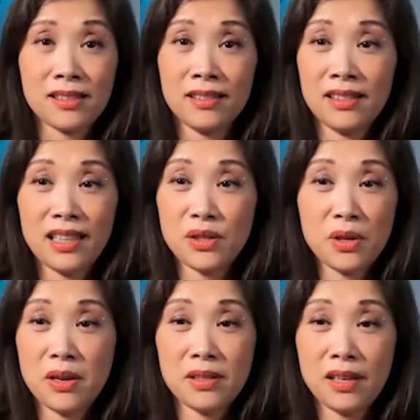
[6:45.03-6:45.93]
That's what I'm
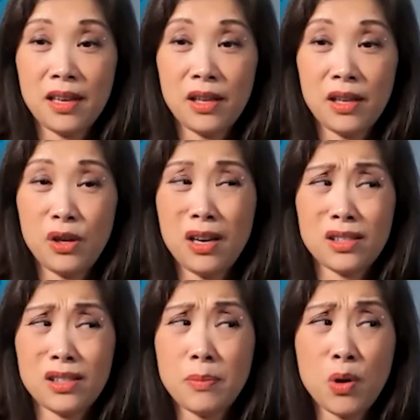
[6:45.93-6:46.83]
you're not
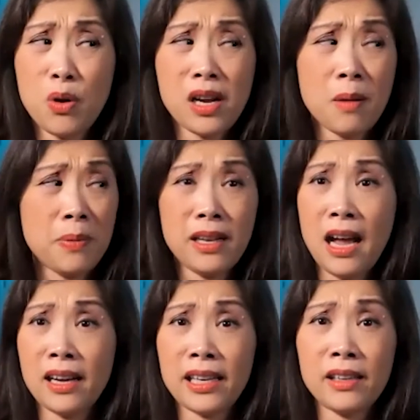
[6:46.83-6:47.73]
stop going up and
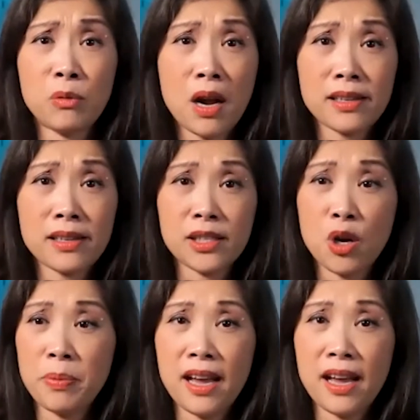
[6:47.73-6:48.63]
hugging rocks and hoping they hug you